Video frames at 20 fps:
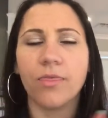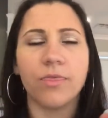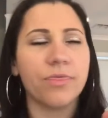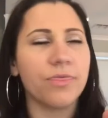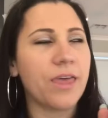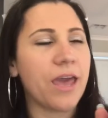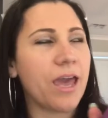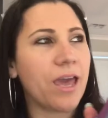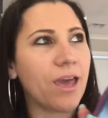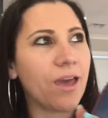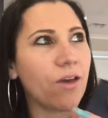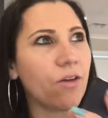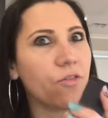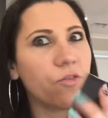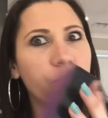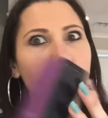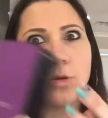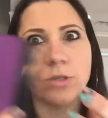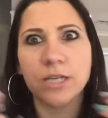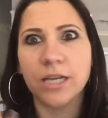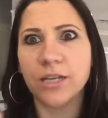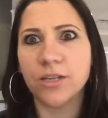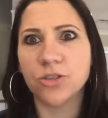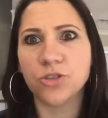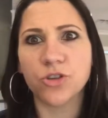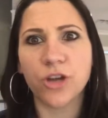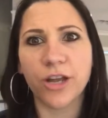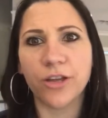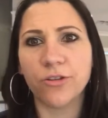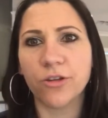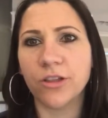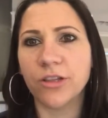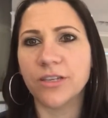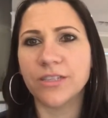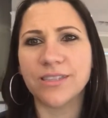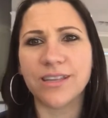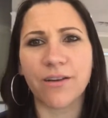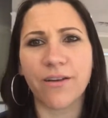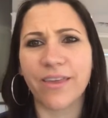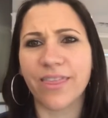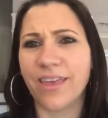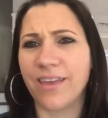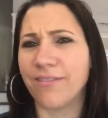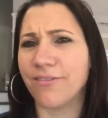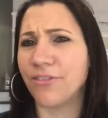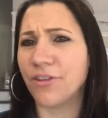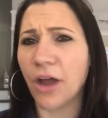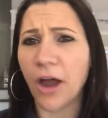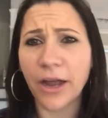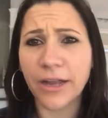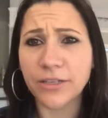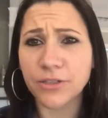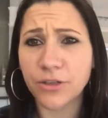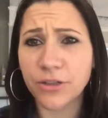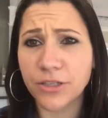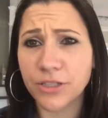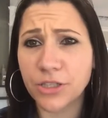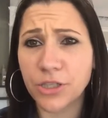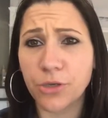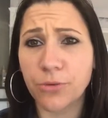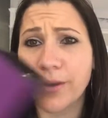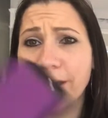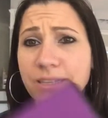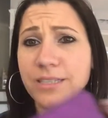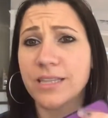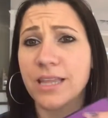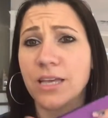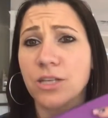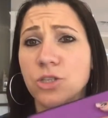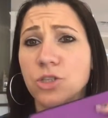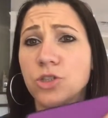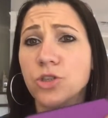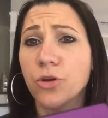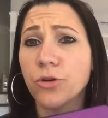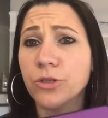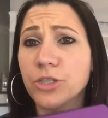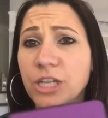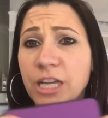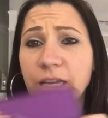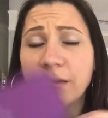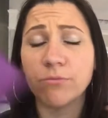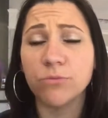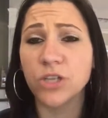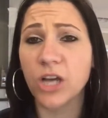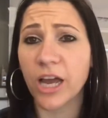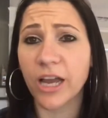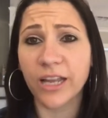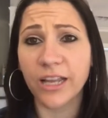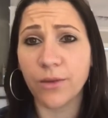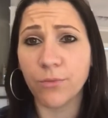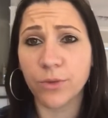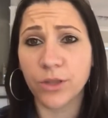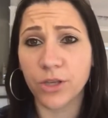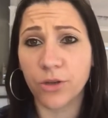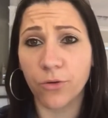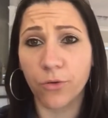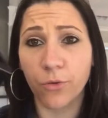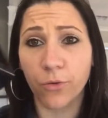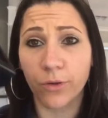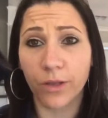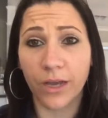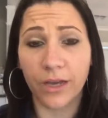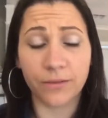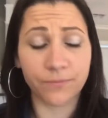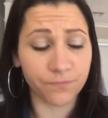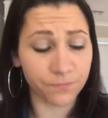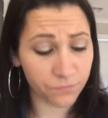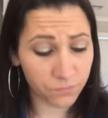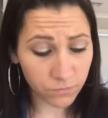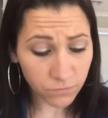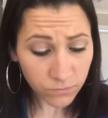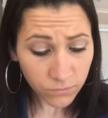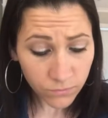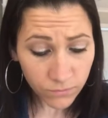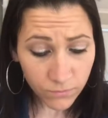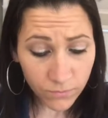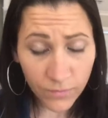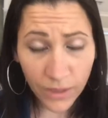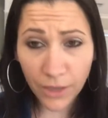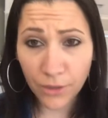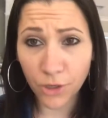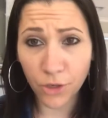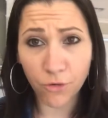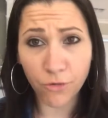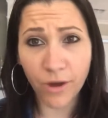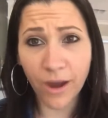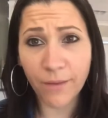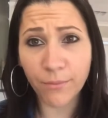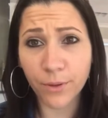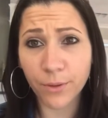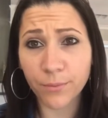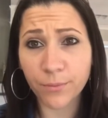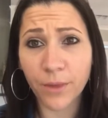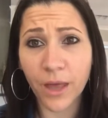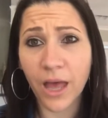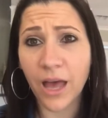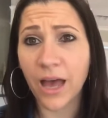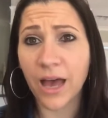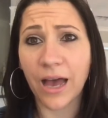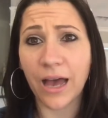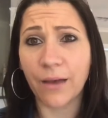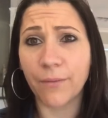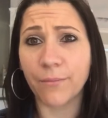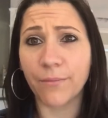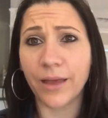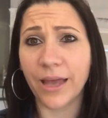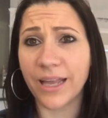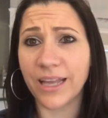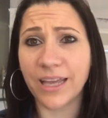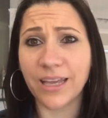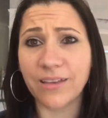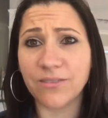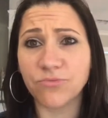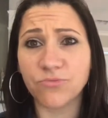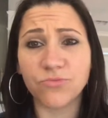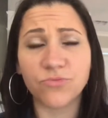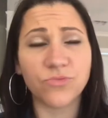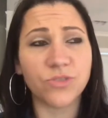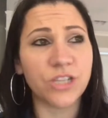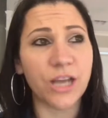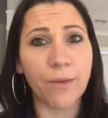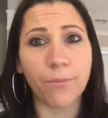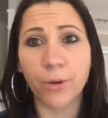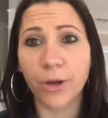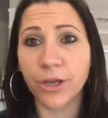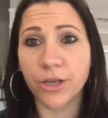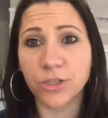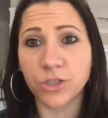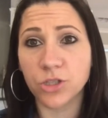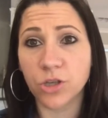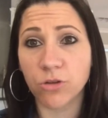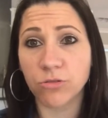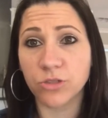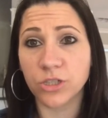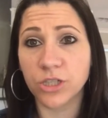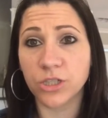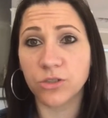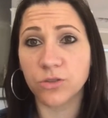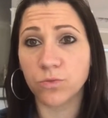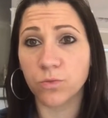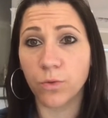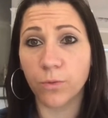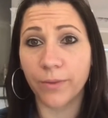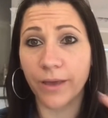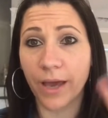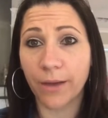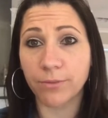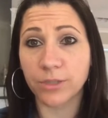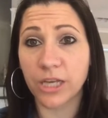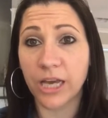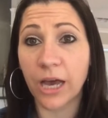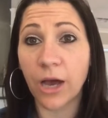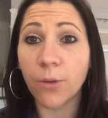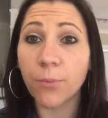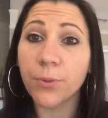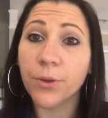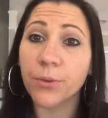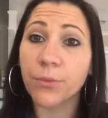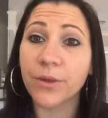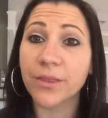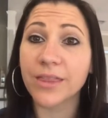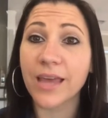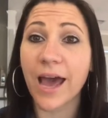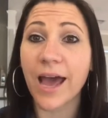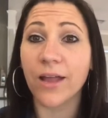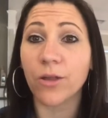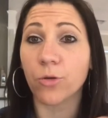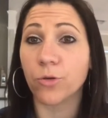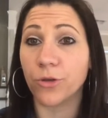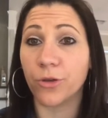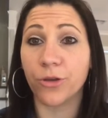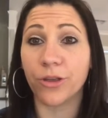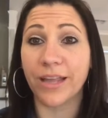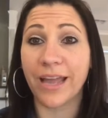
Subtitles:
They're 14 Australian dollars. They're, I think, $9 US. They're so cheap. Chuck it in with your order. You can grab them. Any Jamberry consultant will be able to help you with that, or you can